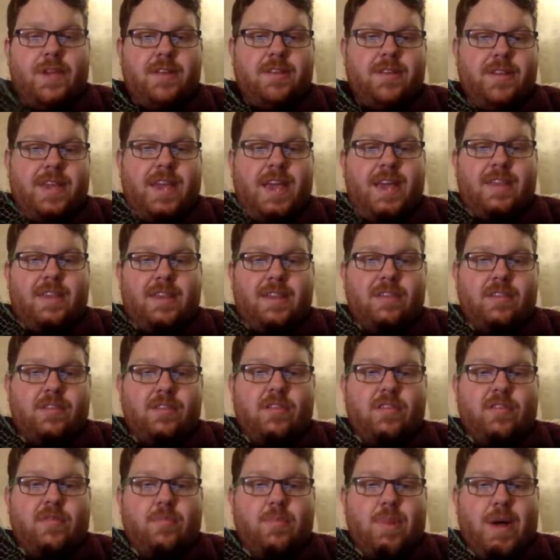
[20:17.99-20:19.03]
to get this
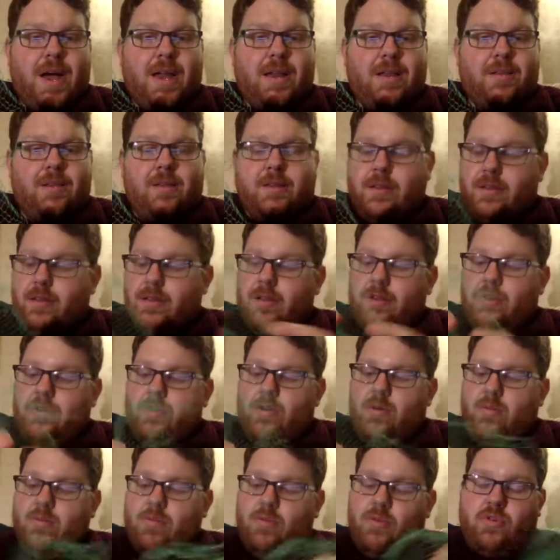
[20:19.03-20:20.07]
stuff banned,
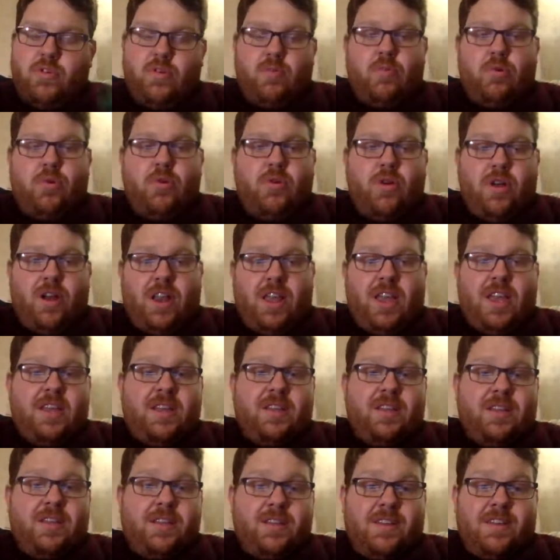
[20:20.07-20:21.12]
and more importantly,